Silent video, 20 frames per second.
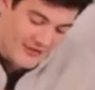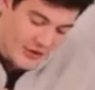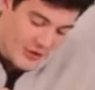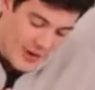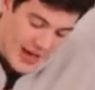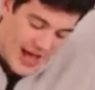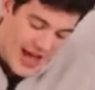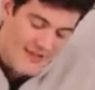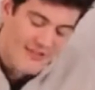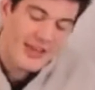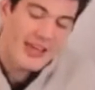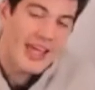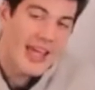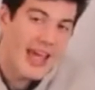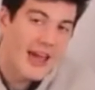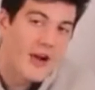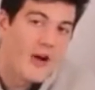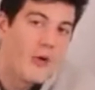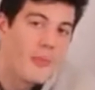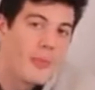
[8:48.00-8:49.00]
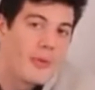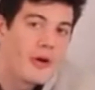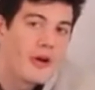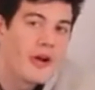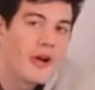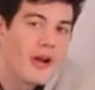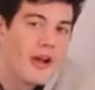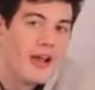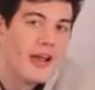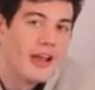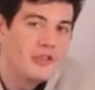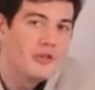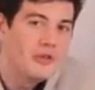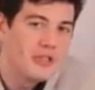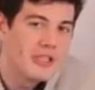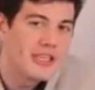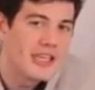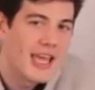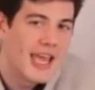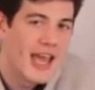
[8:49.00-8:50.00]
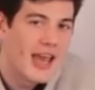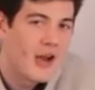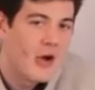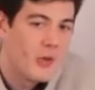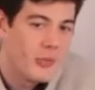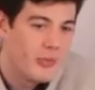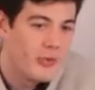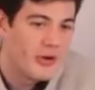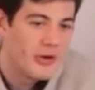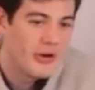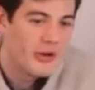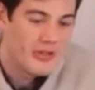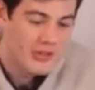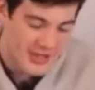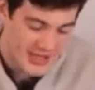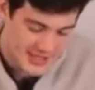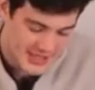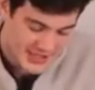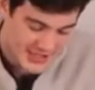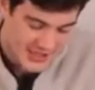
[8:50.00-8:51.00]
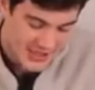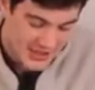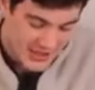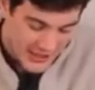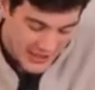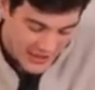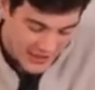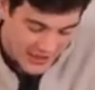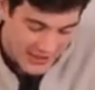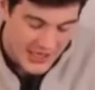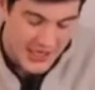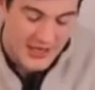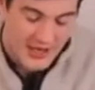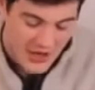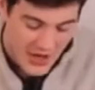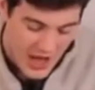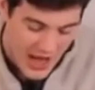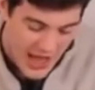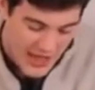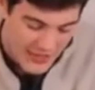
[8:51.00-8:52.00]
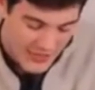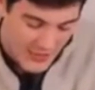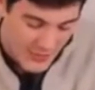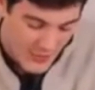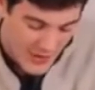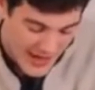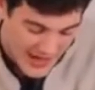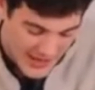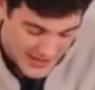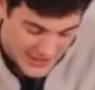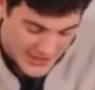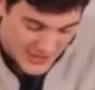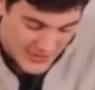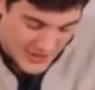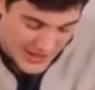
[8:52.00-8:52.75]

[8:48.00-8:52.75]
you have a can opener, use a can opener. This is clearly not the way to do